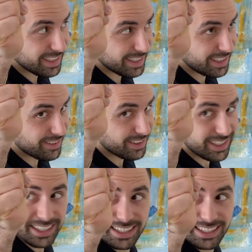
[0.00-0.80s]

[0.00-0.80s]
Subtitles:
Did it work?